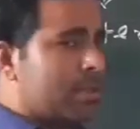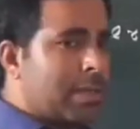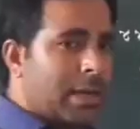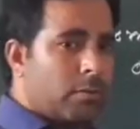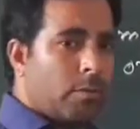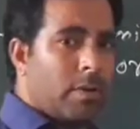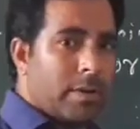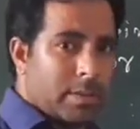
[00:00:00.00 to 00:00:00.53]

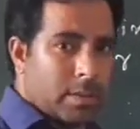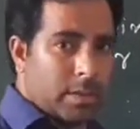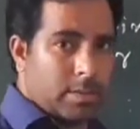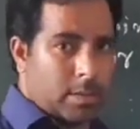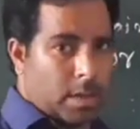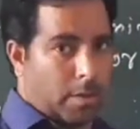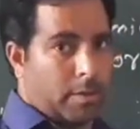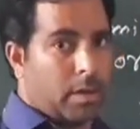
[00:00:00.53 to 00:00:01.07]
that we will discuss
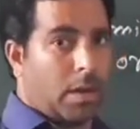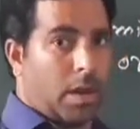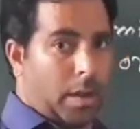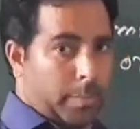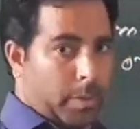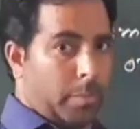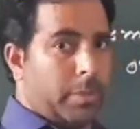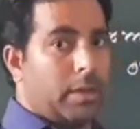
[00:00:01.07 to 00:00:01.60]
in our
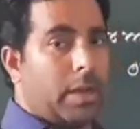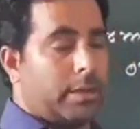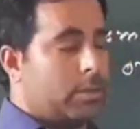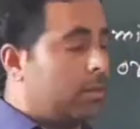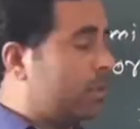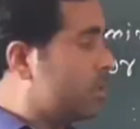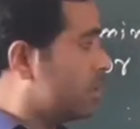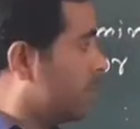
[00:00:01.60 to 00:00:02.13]
upcoming
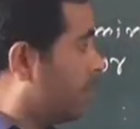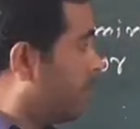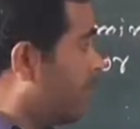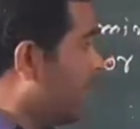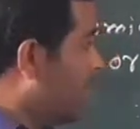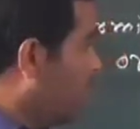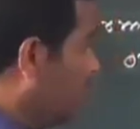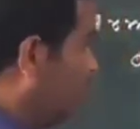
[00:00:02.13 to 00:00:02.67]
lectures.
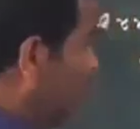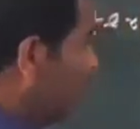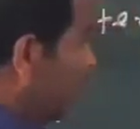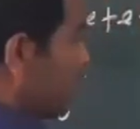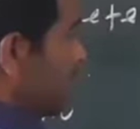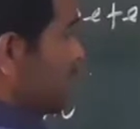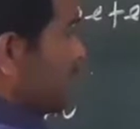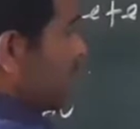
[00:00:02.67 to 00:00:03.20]
One
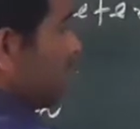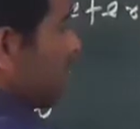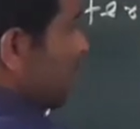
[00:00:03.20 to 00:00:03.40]
is